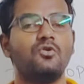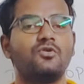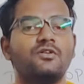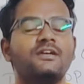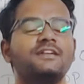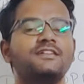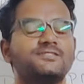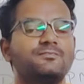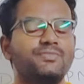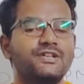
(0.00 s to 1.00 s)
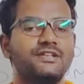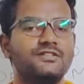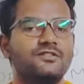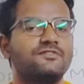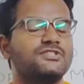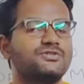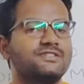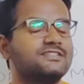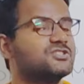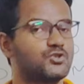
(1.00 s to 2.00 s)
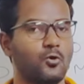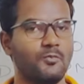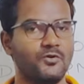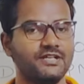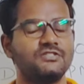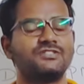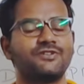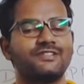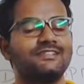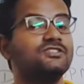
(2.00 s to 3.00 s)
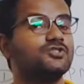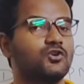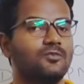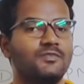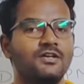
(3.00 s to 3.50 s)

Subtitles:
or it's a period of stress and storm. All right, stress and storm.